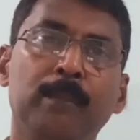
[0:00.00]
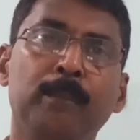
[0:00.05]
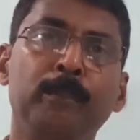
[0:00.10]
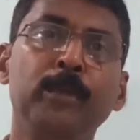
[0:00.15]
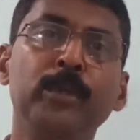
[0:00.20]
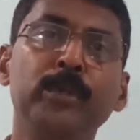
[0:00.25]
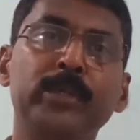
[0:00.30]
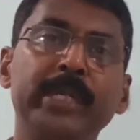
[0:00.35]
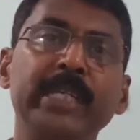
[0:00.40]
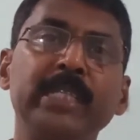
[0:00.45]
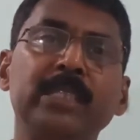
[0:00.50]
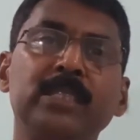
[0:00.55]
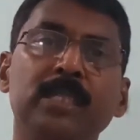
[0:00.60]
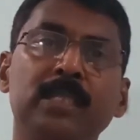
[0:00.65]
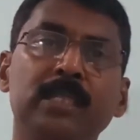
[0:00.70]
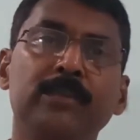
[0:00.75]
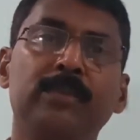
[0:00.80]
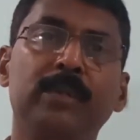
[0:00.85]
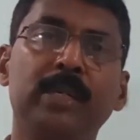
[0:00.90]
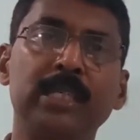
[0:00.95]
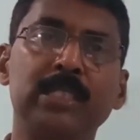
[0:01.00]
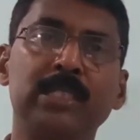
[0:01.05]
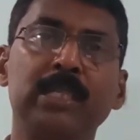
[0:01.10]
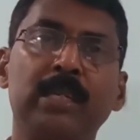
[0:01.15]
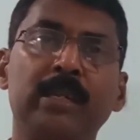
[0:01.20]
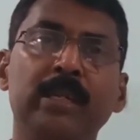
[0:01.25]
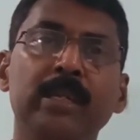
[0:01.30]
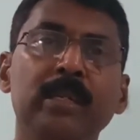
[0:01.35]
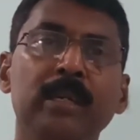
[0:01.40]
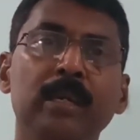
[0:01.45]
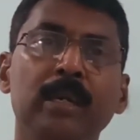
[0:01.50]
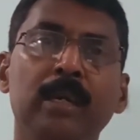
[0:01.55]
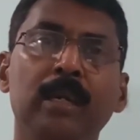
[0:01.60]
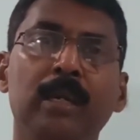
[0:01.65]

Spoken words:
mutates at a faster rate